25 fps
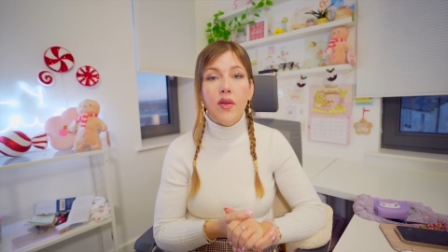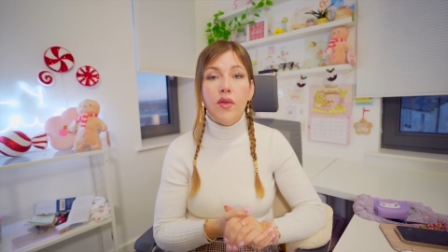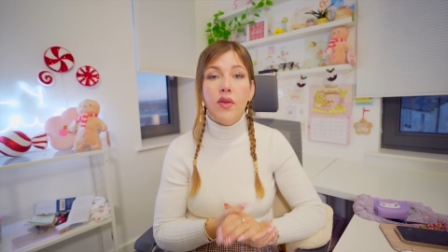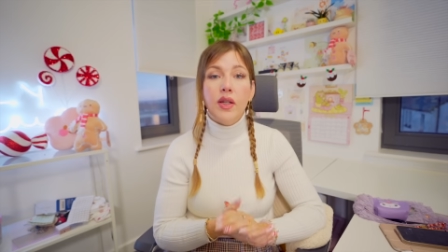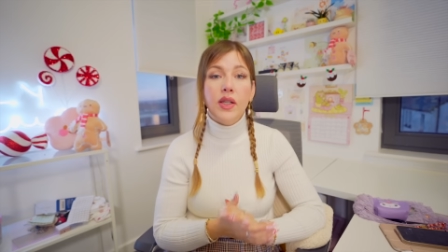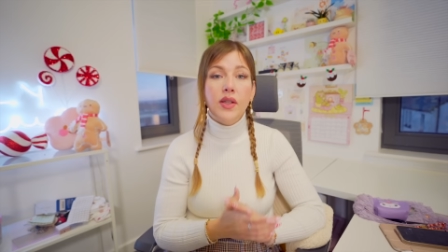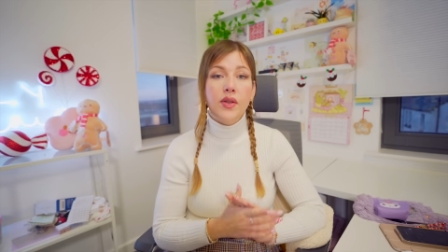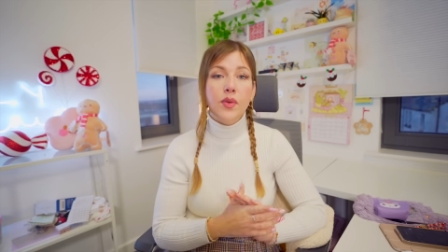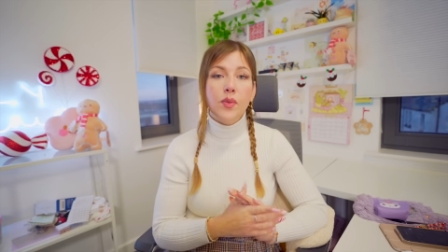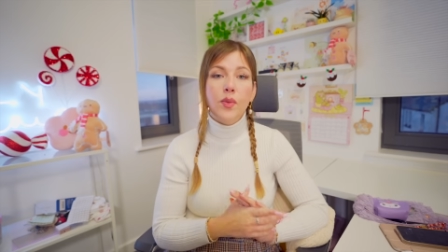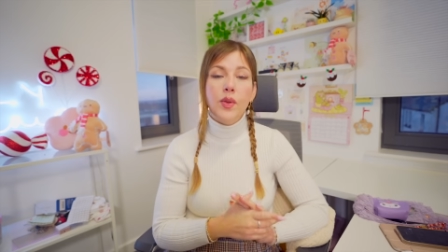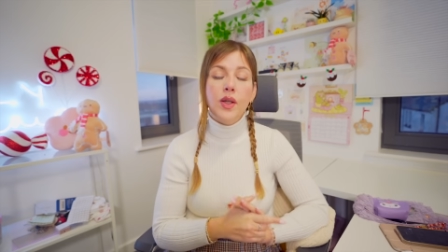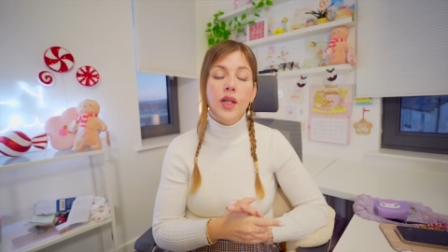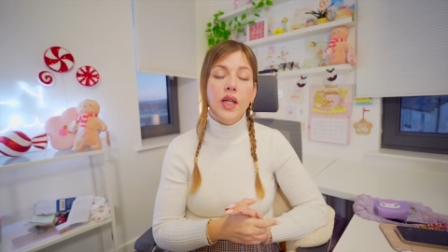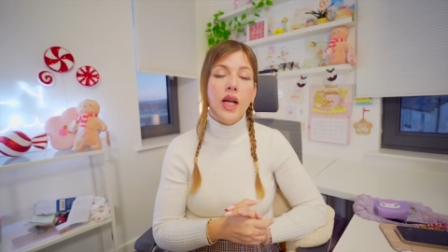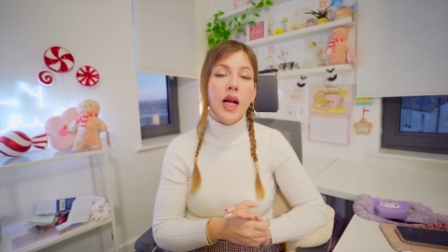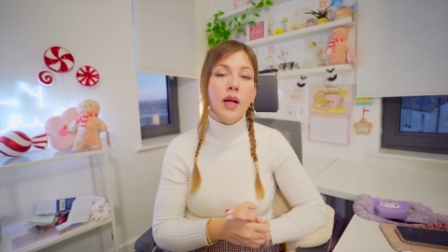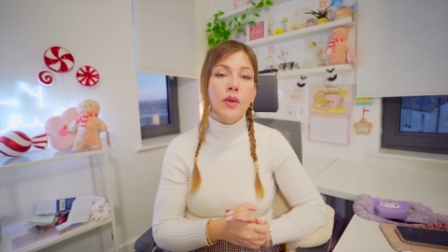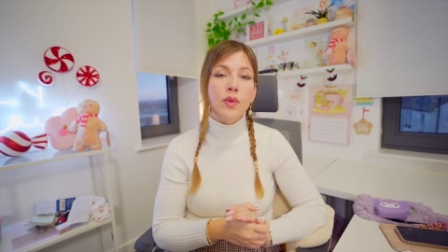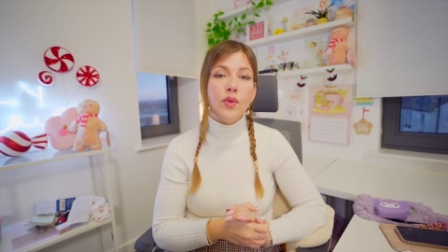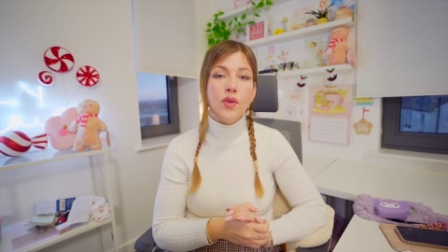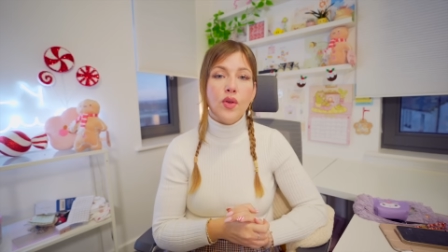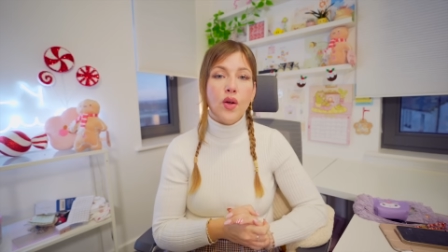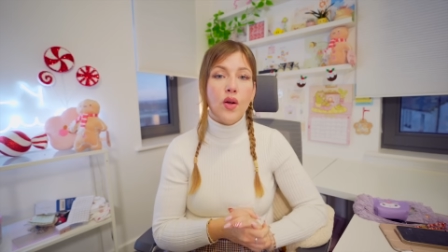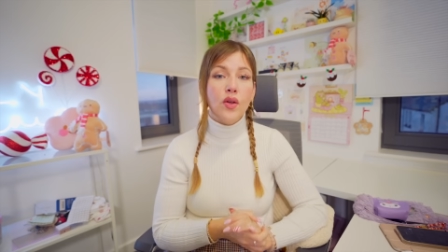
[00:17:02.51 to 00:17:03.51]
The reason we
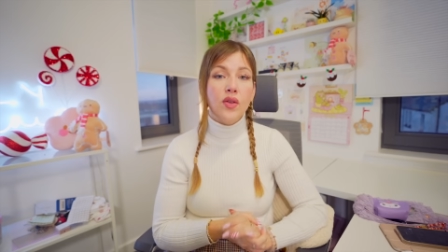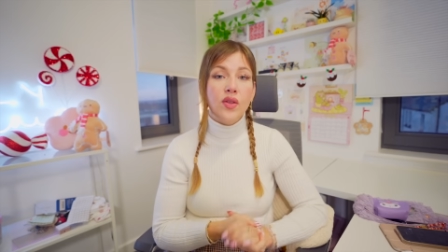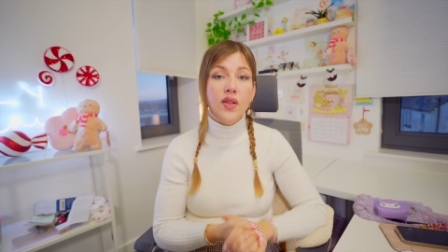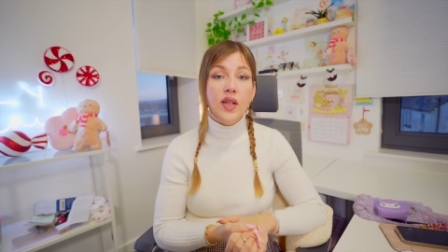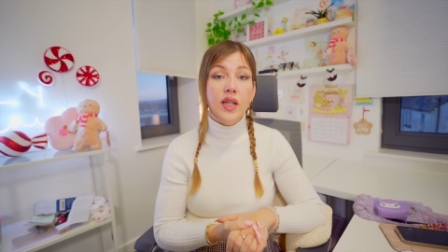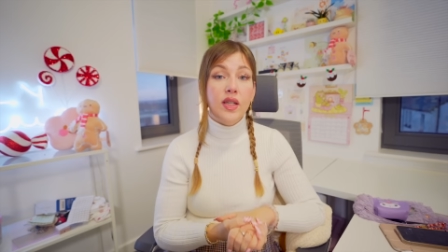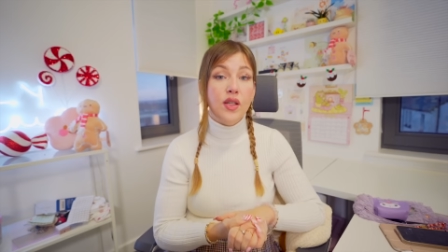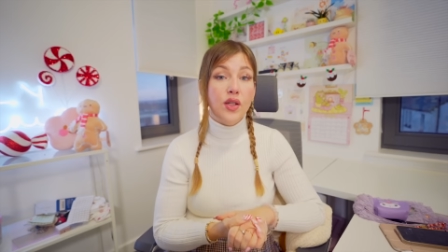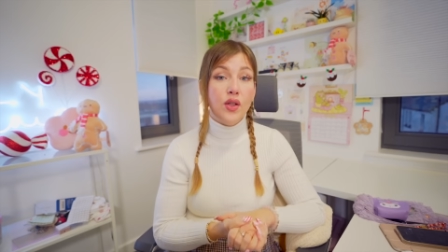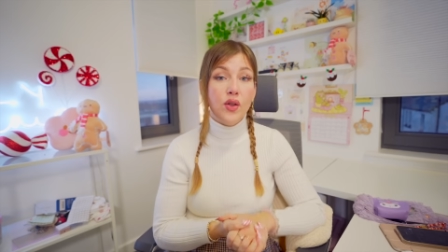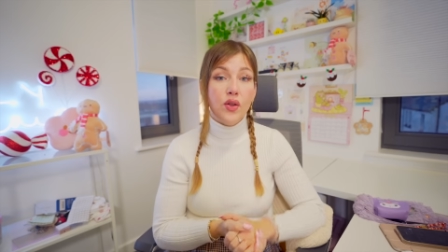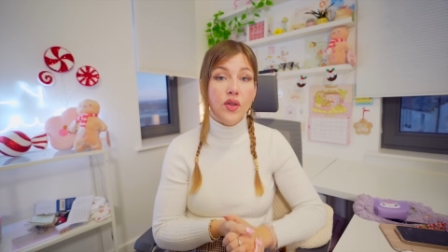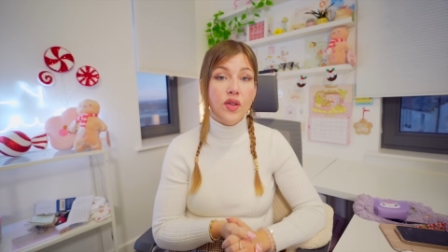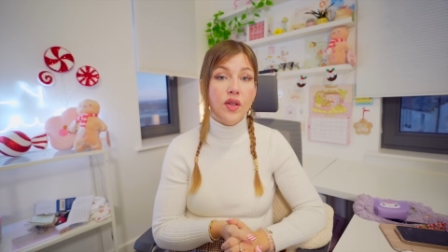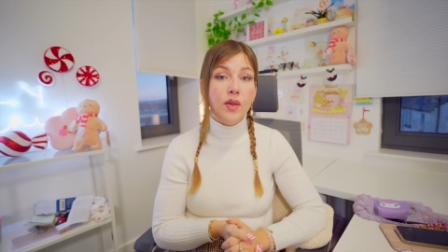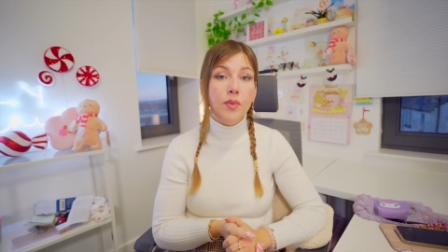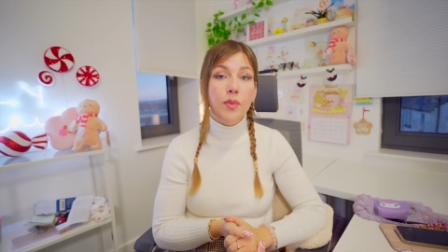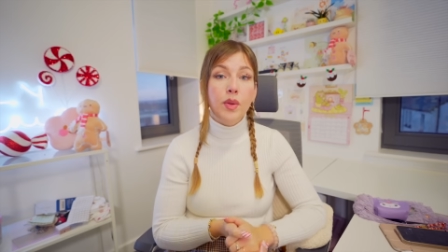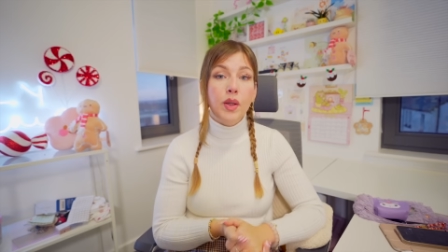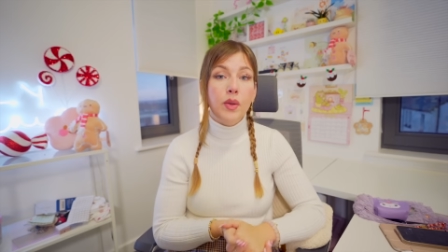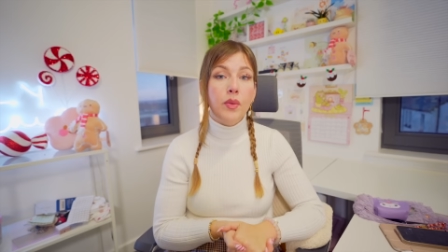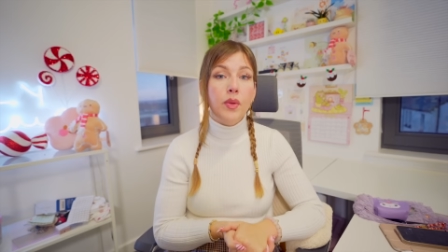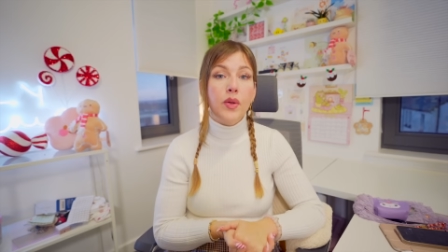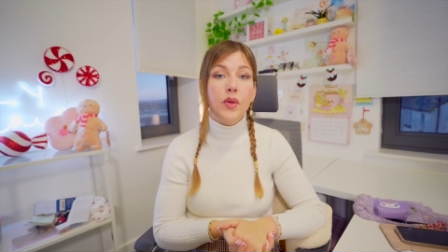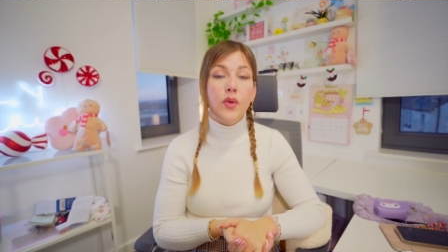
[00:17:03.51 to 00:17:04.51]
outsourced it is just
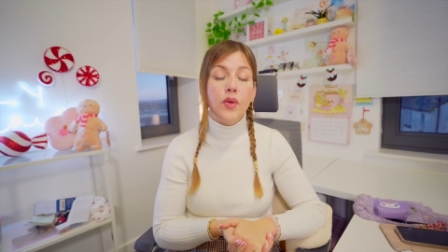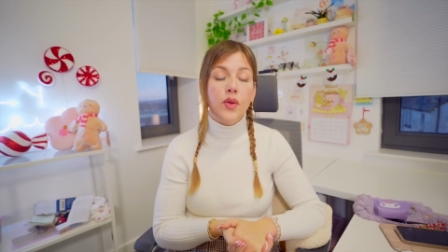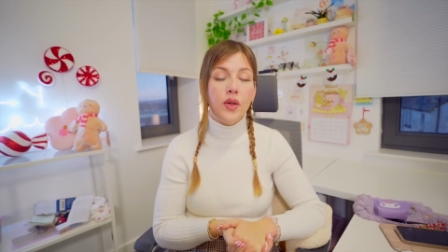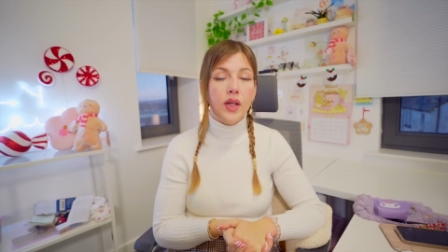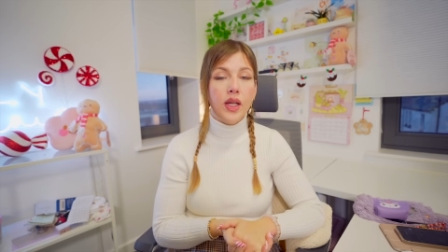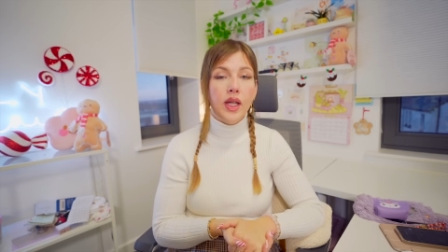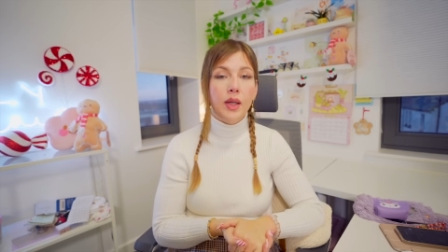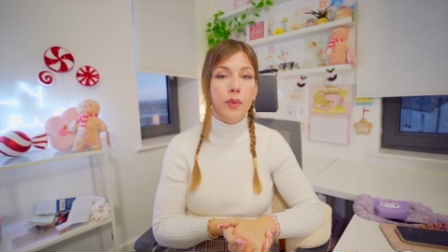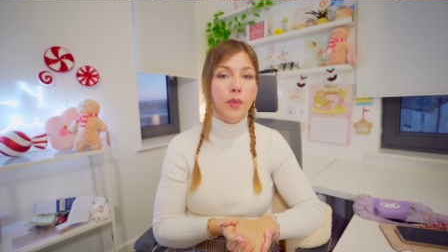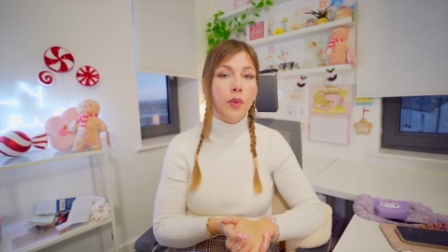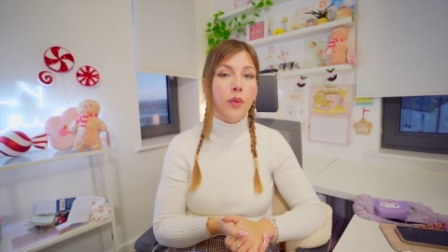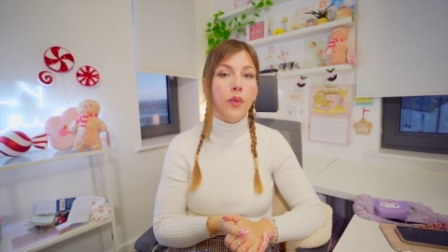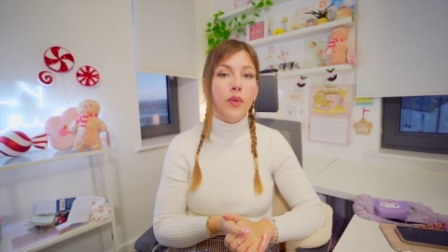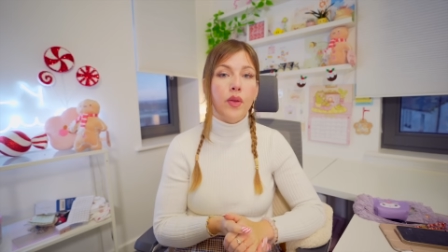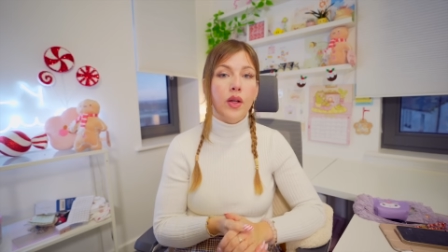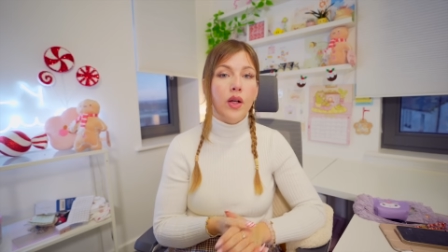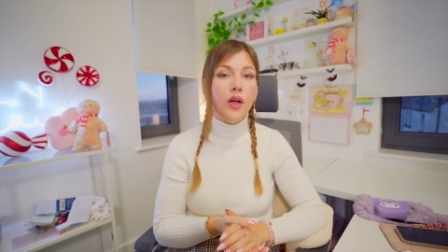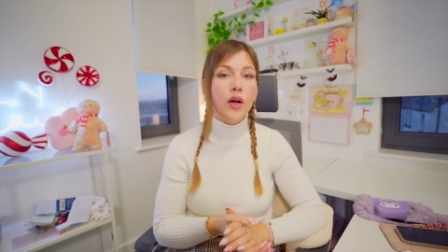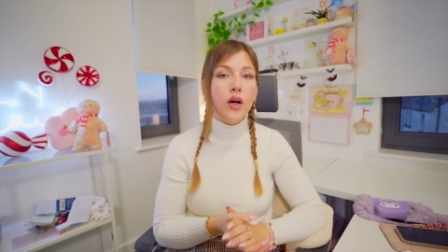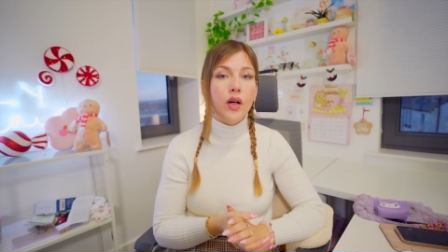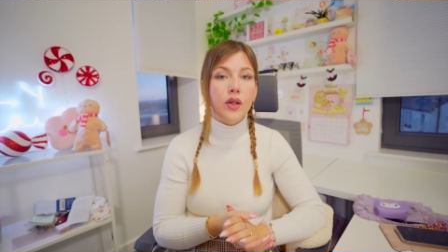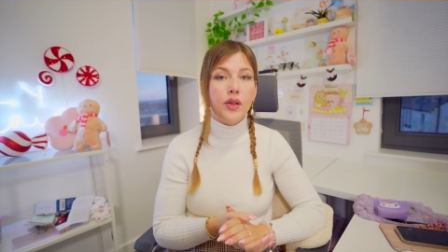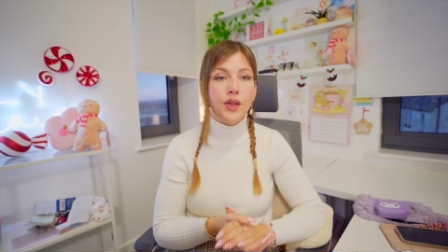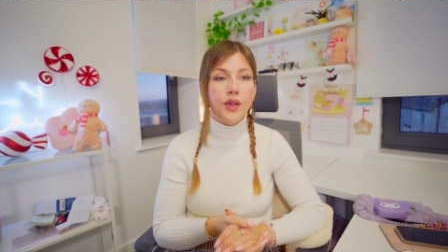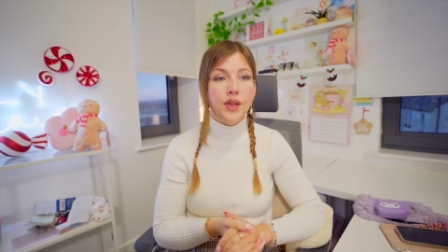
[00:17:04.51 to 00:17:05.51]
simply we couldn't keep up with
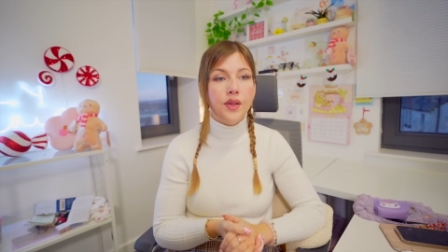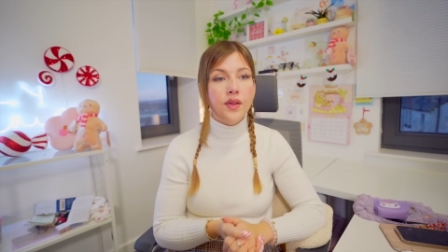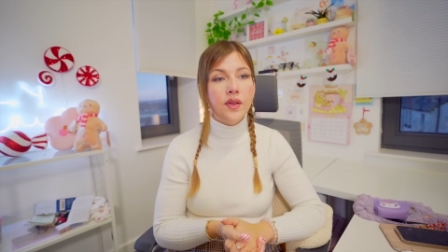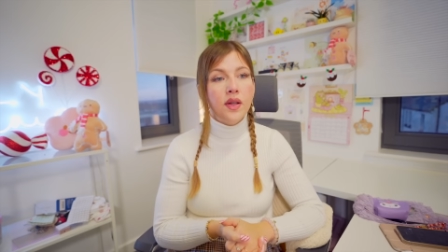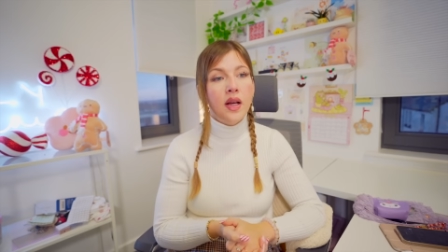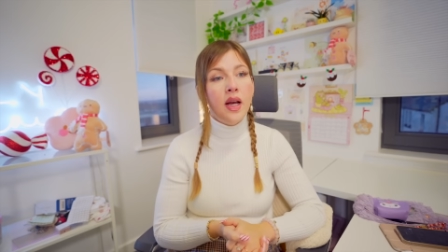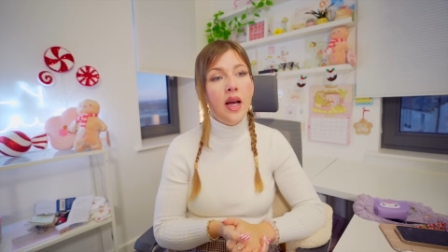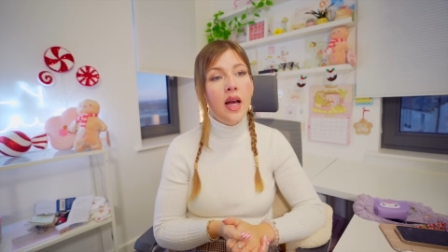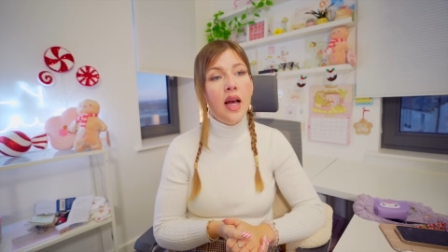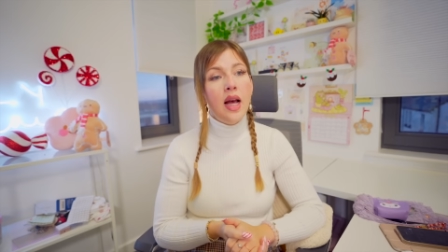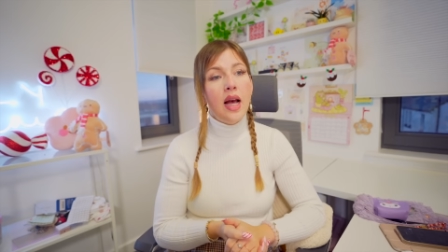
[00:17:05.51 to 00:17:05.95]
the orders.